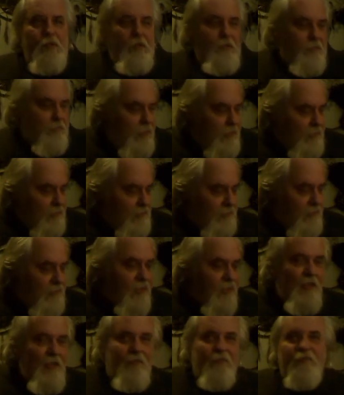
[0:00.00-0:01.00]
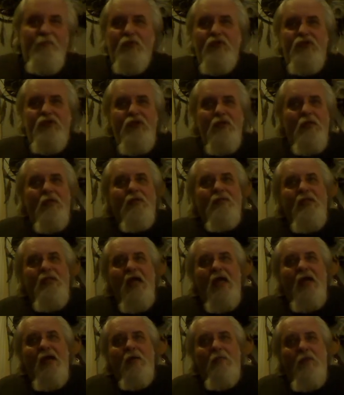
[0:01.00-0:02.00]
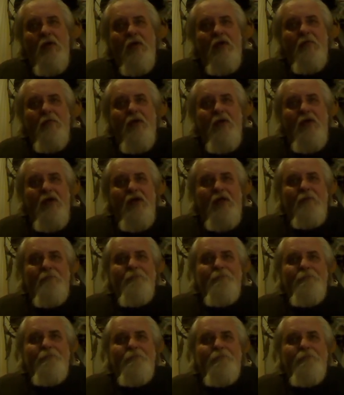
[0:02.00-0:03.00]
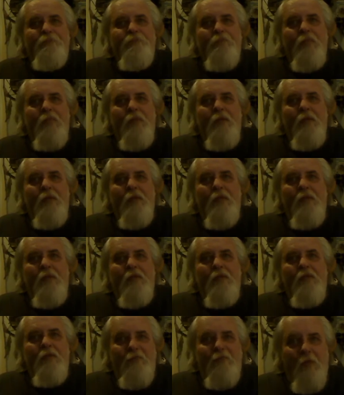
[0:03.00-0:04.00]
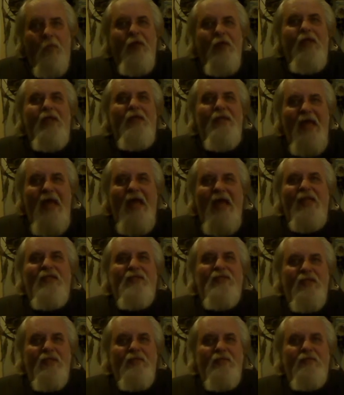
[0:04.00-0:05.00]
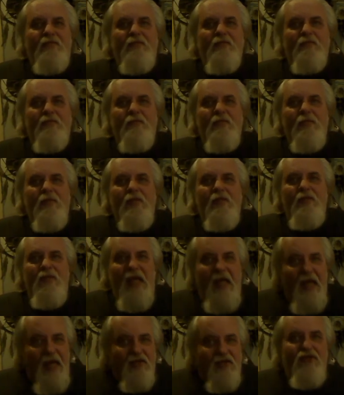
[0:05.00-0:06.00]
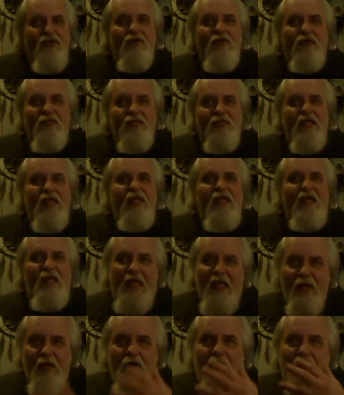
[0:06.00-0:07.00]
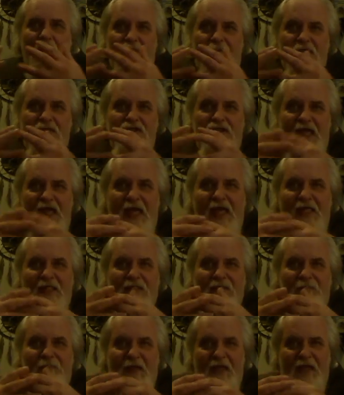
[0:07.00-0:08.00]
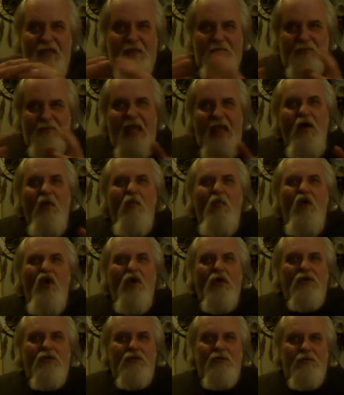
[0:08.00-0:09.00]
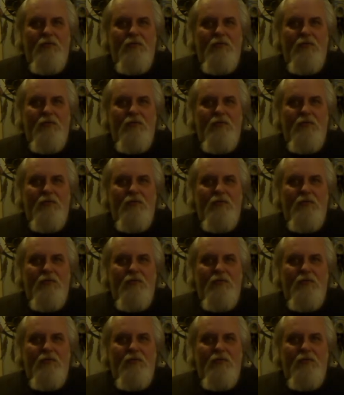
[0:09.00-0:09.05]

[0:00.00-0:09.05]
Done a study. First year I was out here, Brother Murray. The four hidden dynasties. Then I started seeing the interlocking chains of things, how it worked.